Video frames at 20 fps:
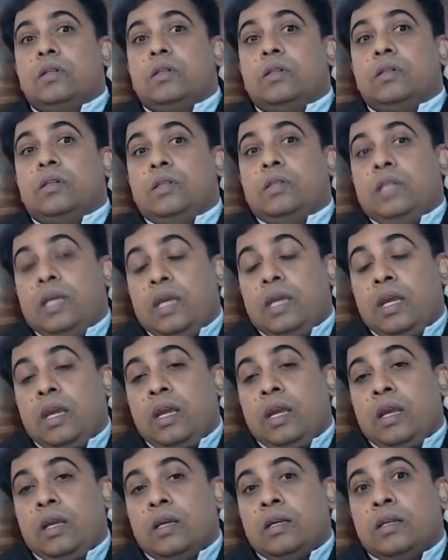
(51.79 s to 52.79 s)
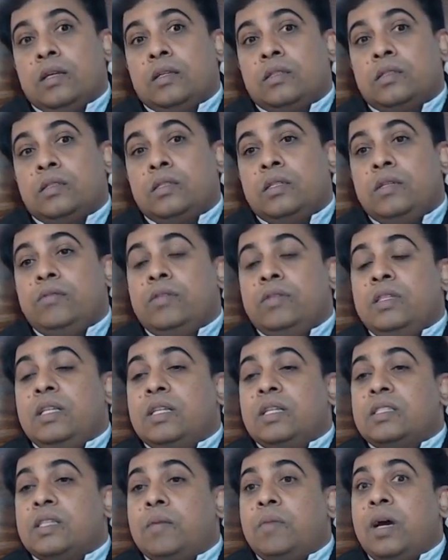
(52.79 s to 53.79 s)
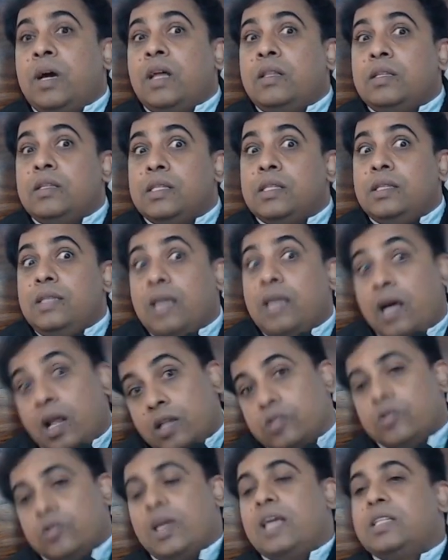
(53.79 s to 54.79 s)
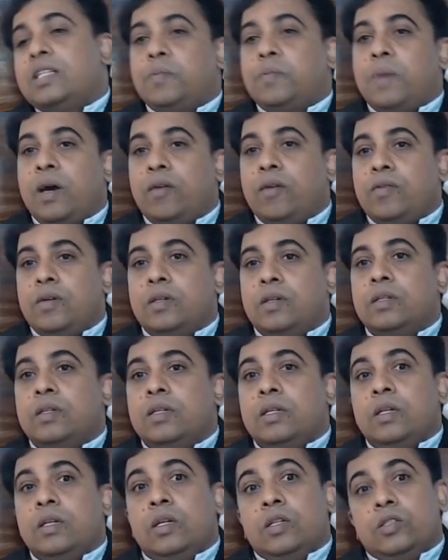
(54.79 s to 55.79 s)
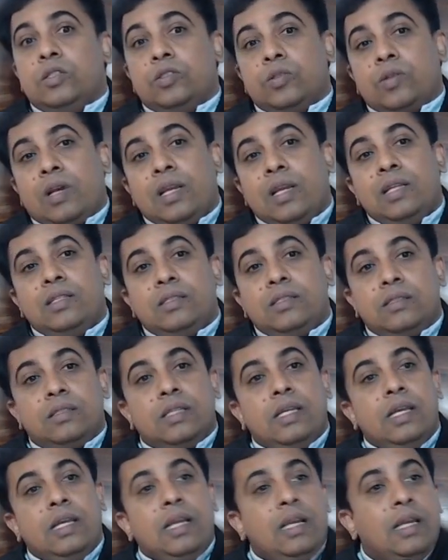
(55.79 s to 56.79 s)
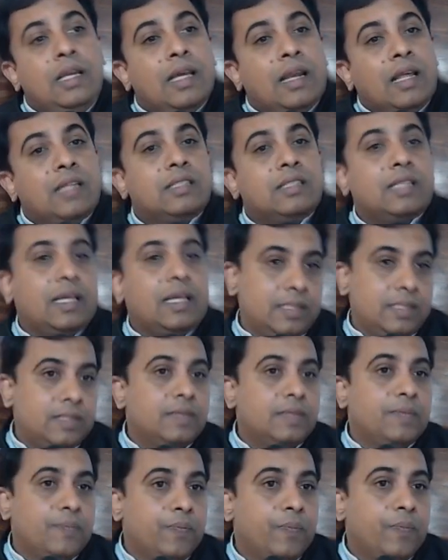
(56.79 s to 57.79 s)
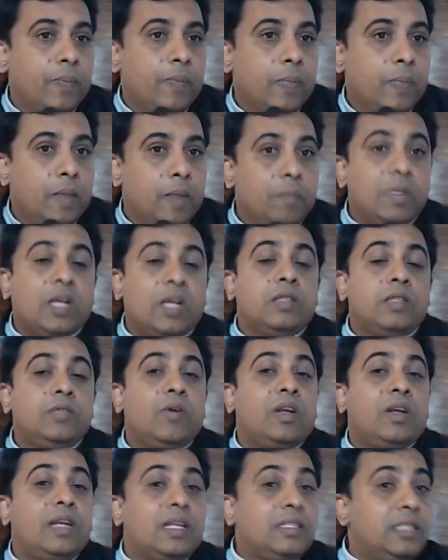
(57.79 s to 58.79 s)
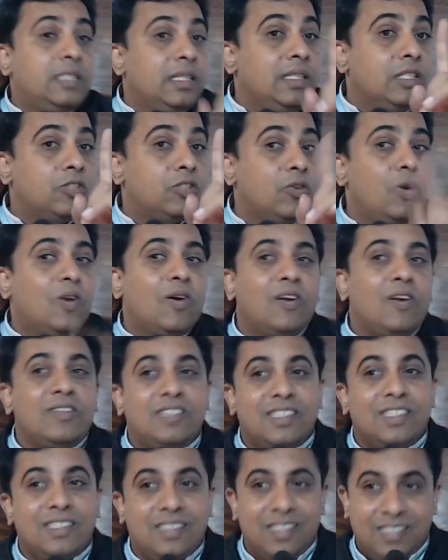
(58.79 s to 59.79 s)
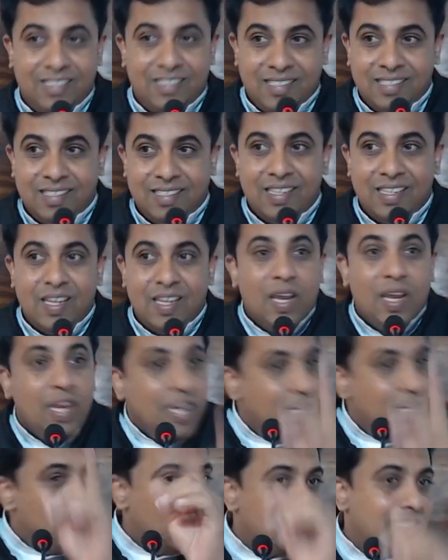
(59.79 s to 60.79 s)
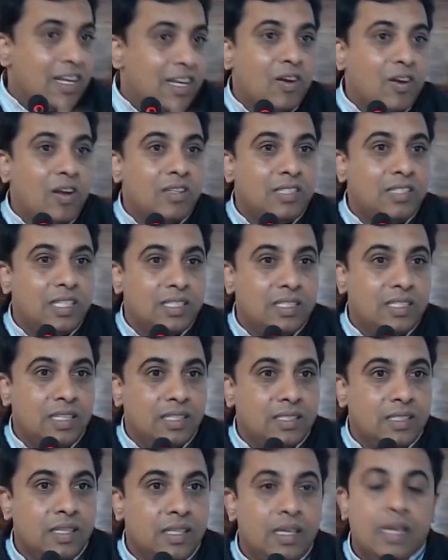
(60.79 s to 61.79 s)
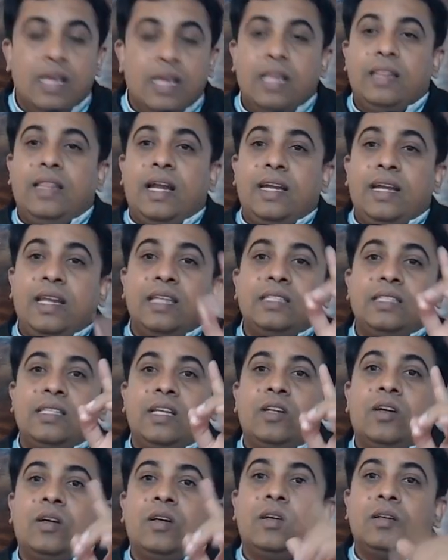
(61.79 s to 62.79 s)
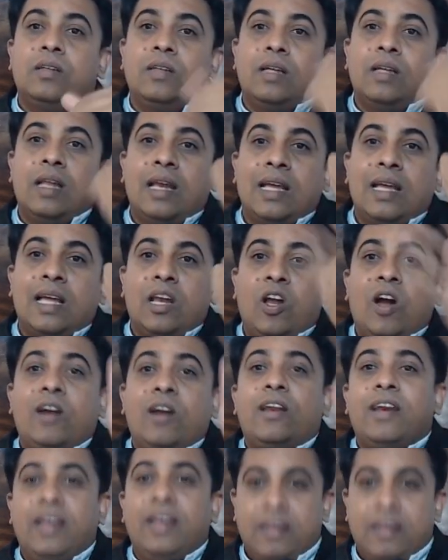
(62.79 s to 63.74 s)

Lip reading: the Srividya Samadhi Siddhi also has a power to cleanse, heal, energize. Because you are touching the soul consciousness, universal consciousness. That is, you know, like a lottery.